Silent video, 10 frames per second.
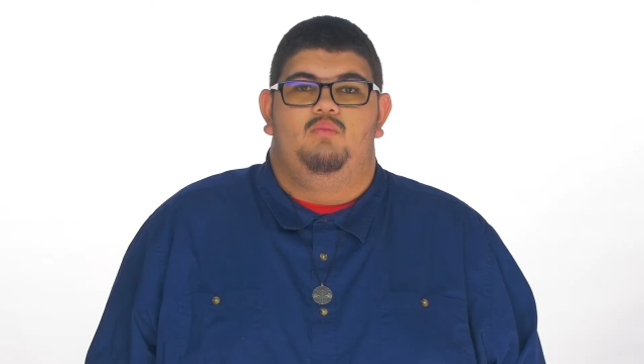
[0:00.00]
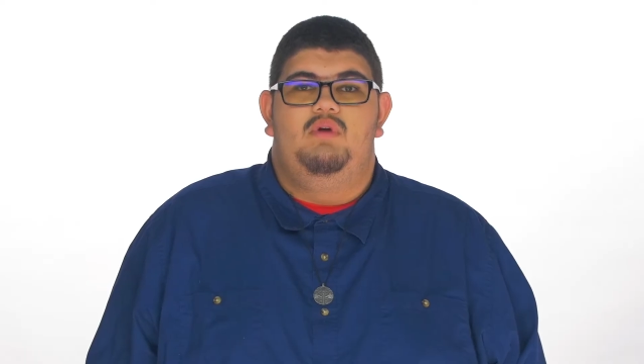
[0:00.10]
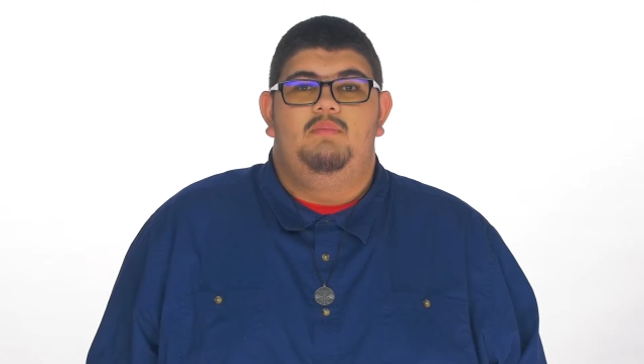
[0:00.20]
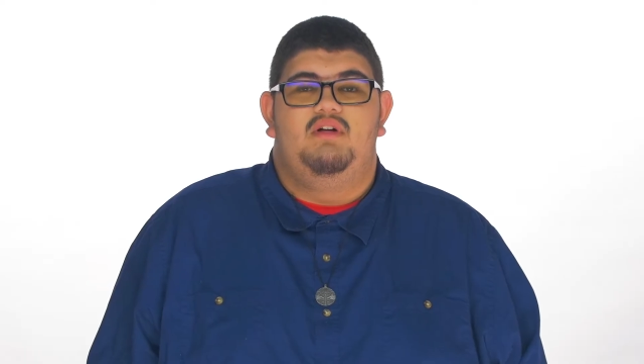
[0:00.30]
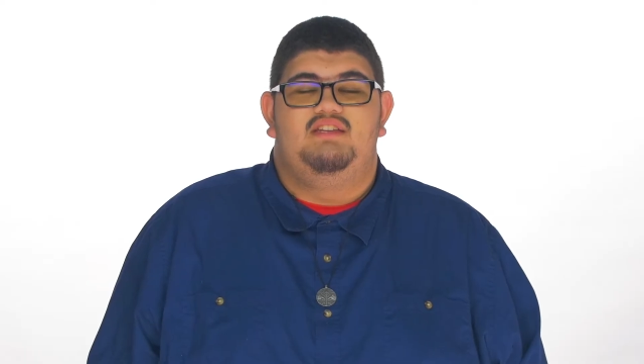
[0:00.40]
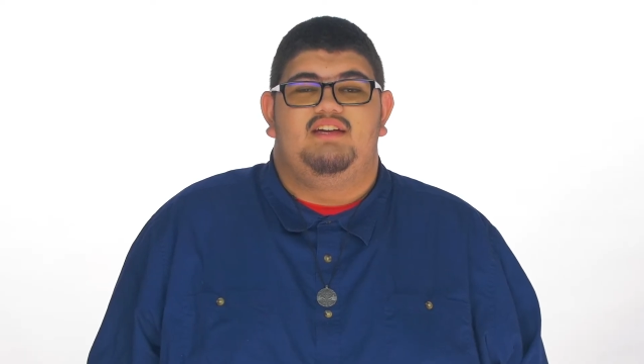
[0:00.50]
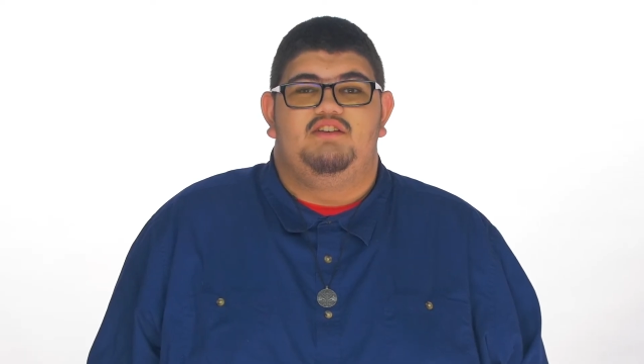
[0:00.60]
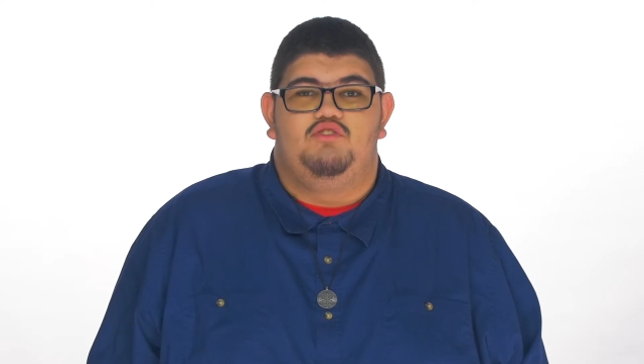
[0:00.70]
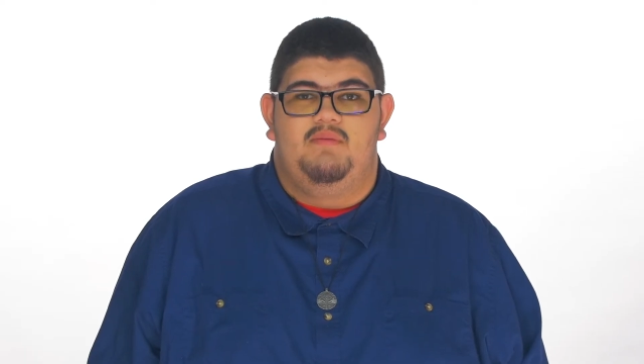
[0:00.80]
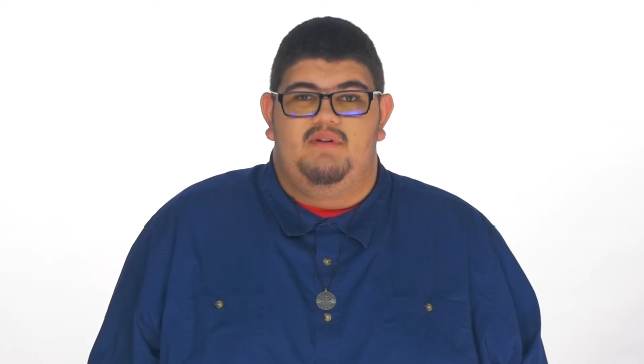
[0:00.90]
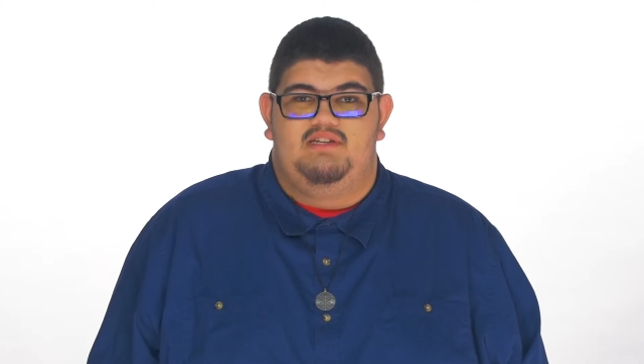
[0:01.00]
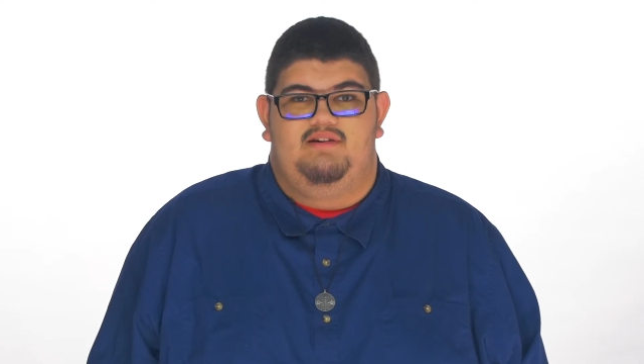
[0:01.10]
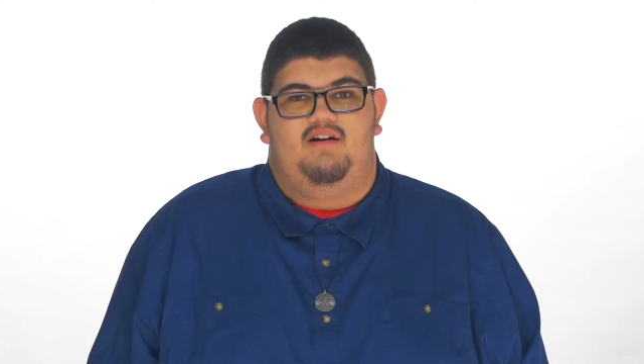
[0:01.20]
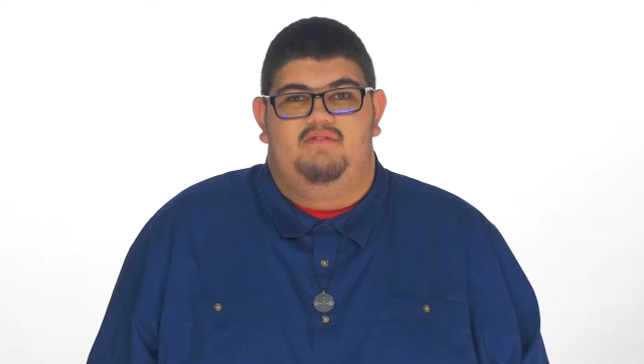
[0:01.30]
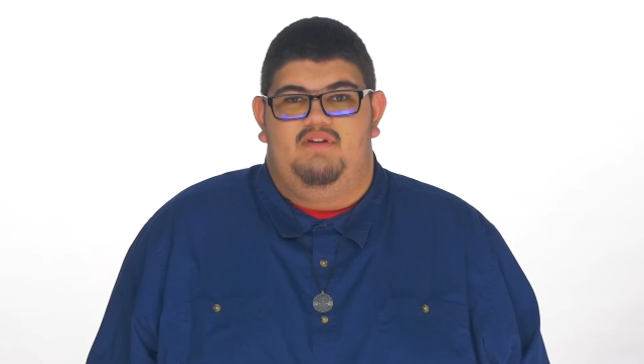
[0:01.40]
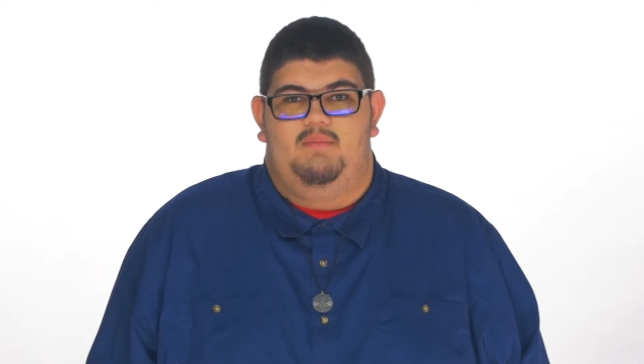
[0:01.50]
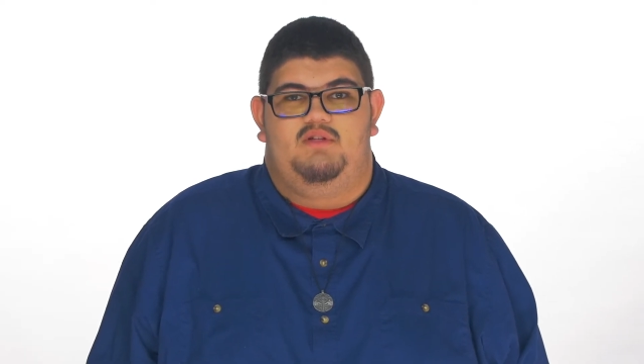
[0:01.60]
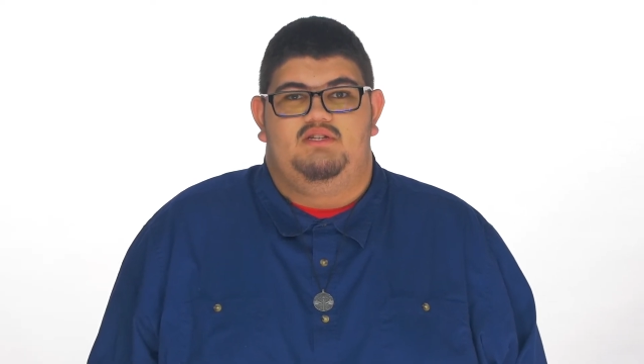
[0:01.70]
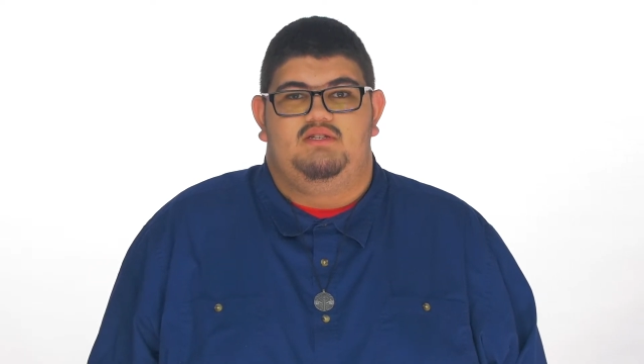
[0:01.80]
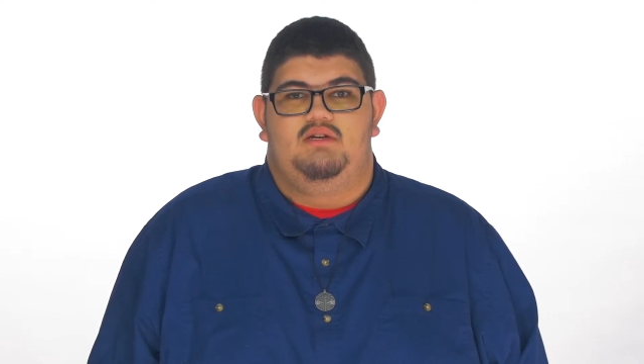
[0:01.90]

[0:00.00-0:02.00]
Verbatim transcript: We want to contribute to our families